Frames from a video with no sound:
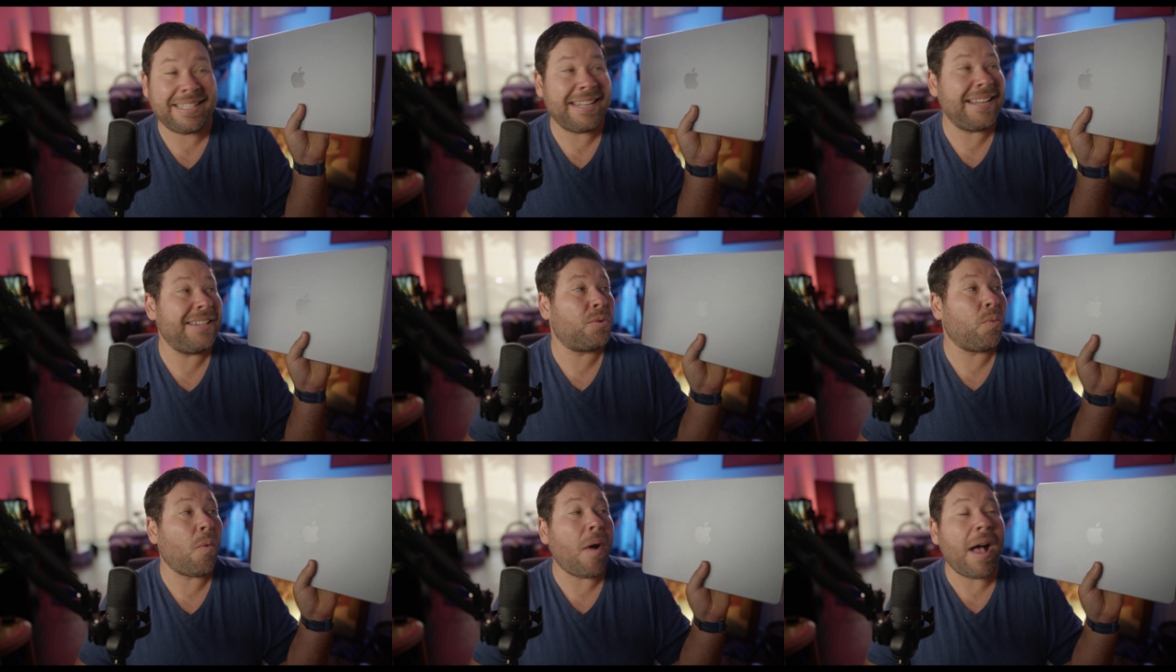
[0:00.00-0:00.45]
And
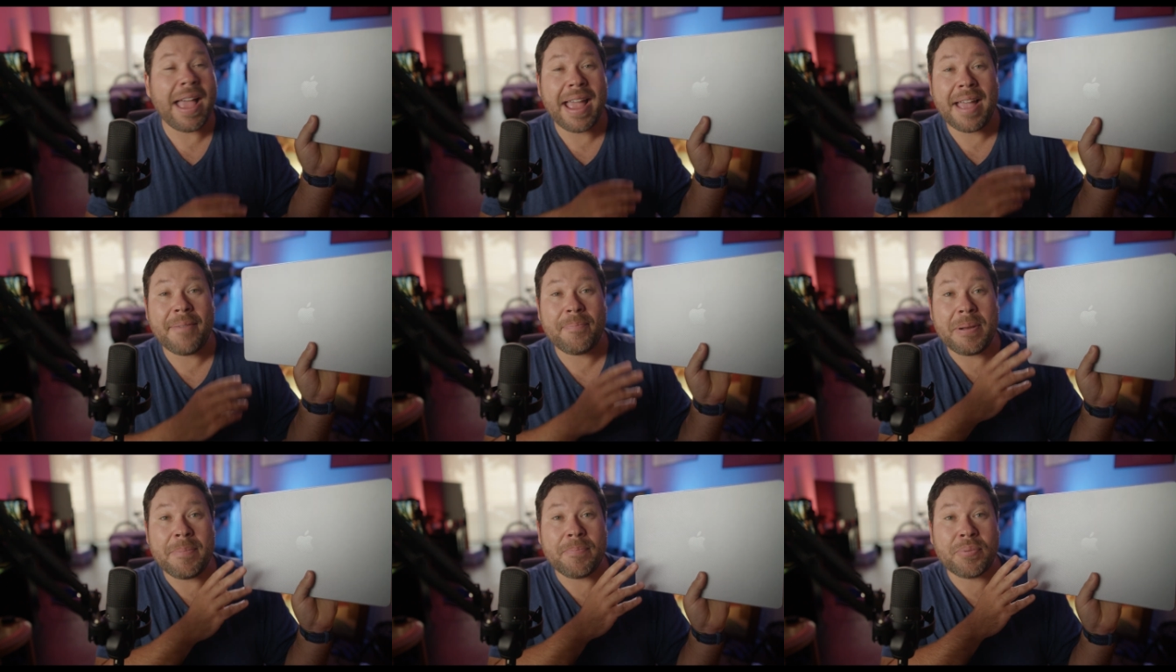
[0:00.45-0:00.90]
it's why
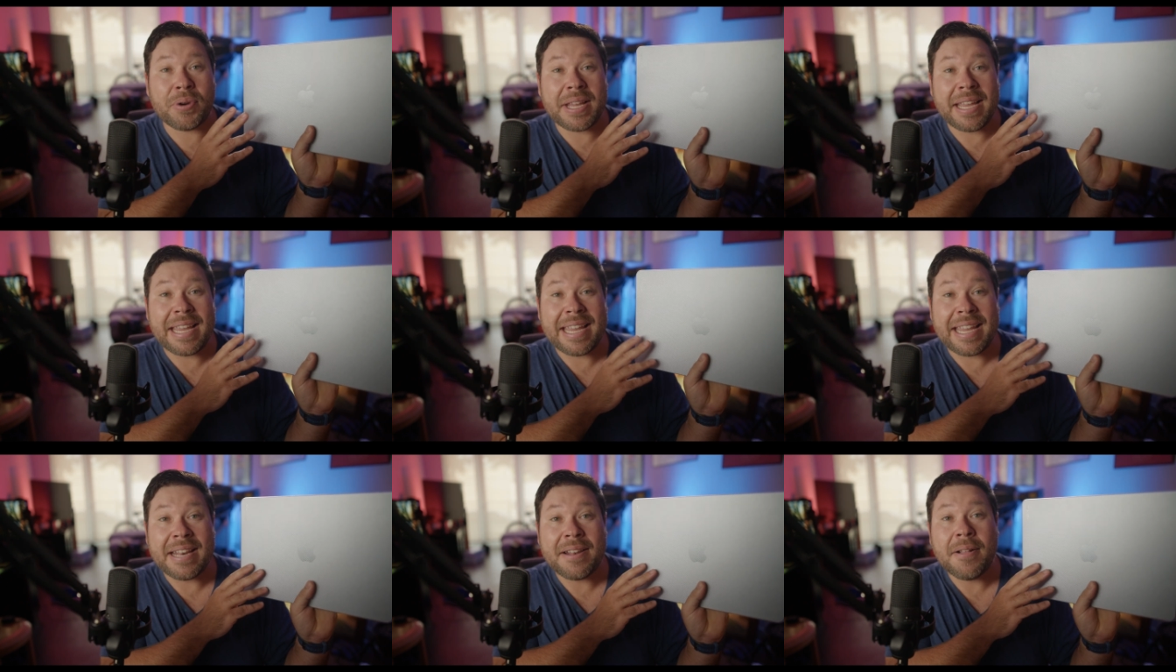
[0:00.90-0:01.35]
I've been
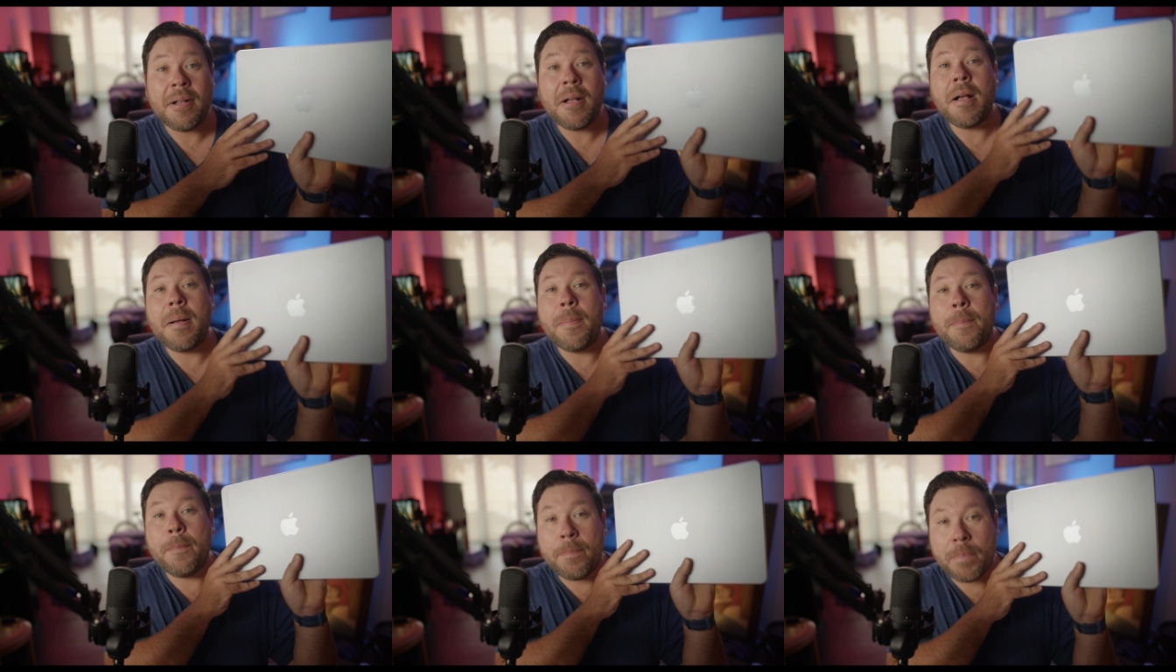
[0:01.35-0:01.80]
bringing it
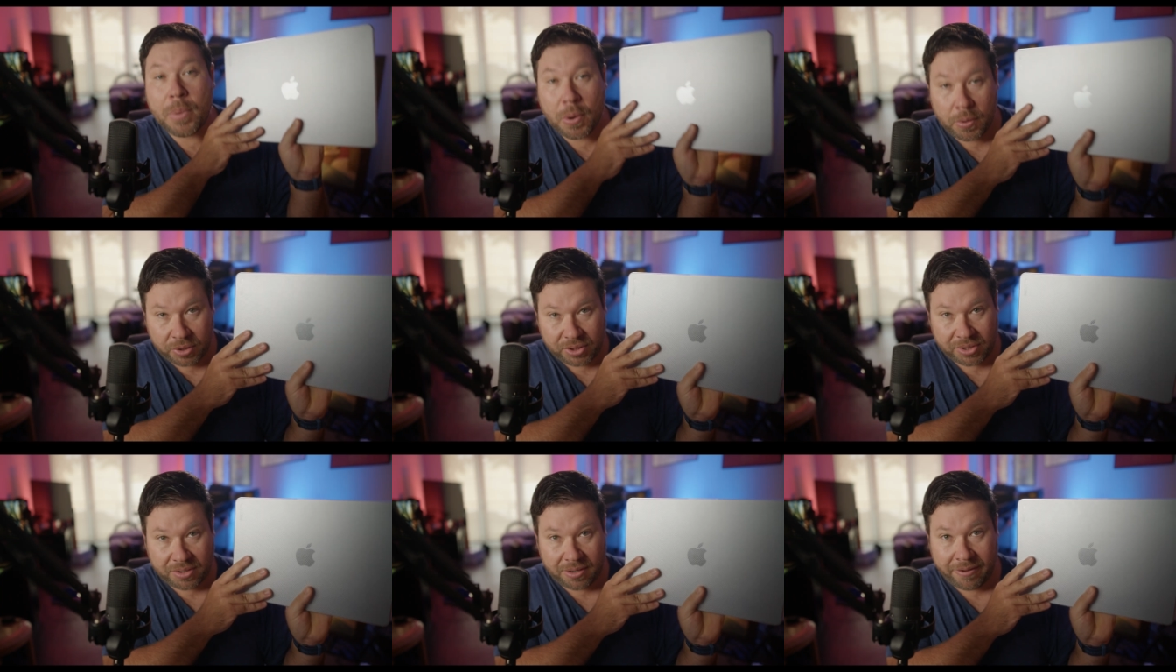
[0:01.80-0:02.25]

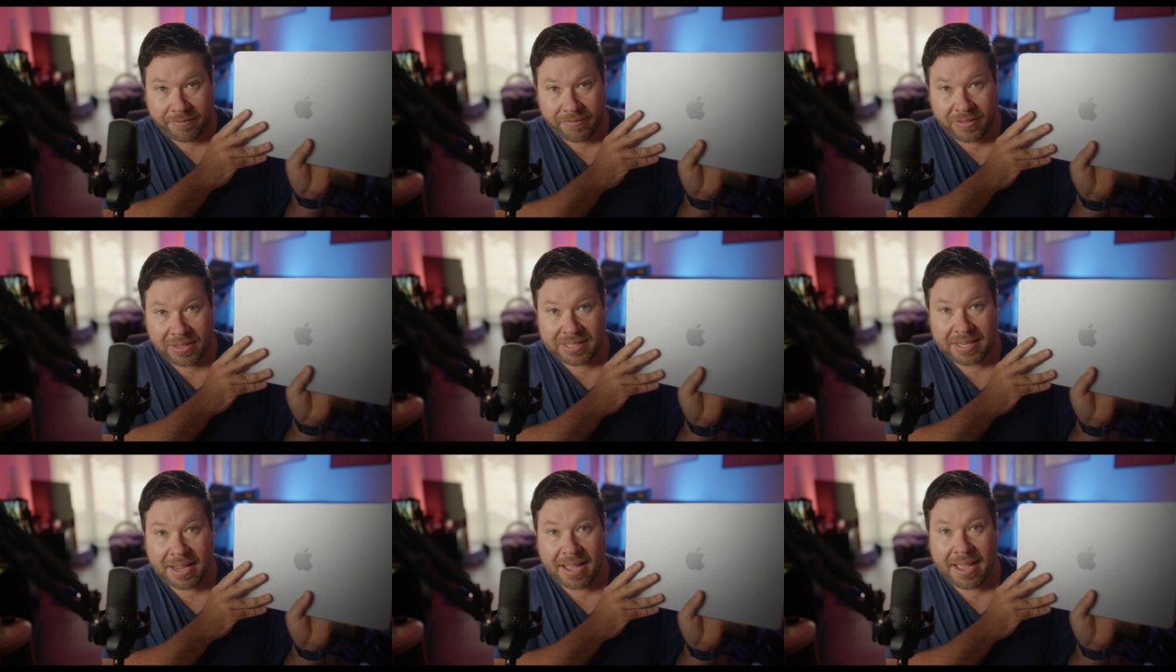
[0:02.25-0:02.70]
most of
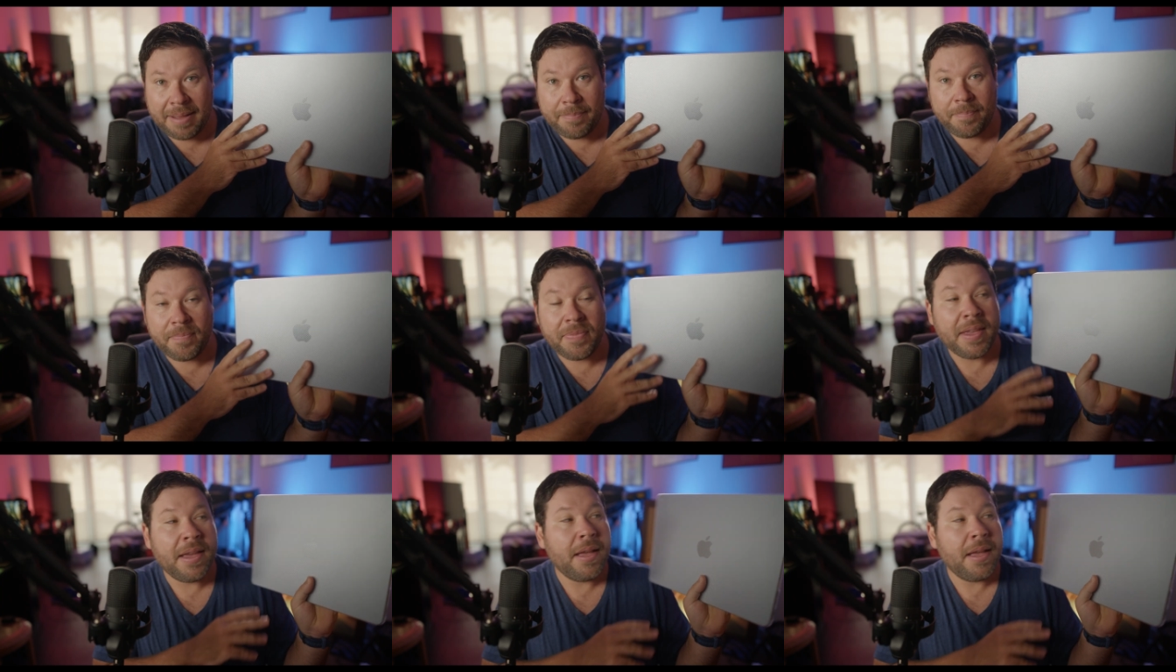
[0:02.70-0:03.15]
the time.